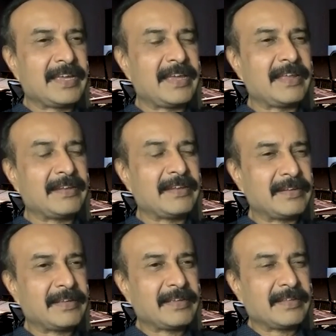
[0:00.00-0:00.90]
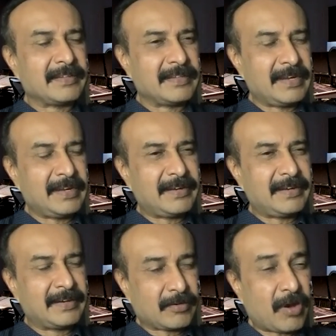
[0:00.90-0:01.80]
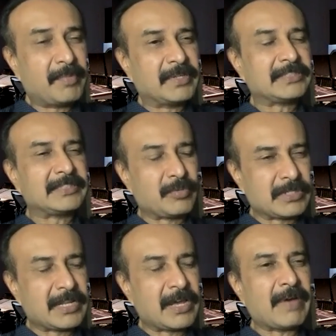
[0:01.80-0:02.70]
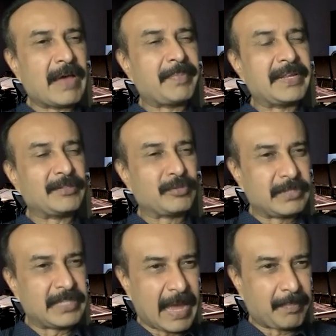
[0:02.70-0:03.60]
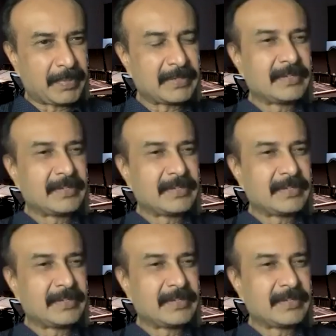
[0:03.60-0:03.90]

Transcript: in the commerce that was now happening through the app,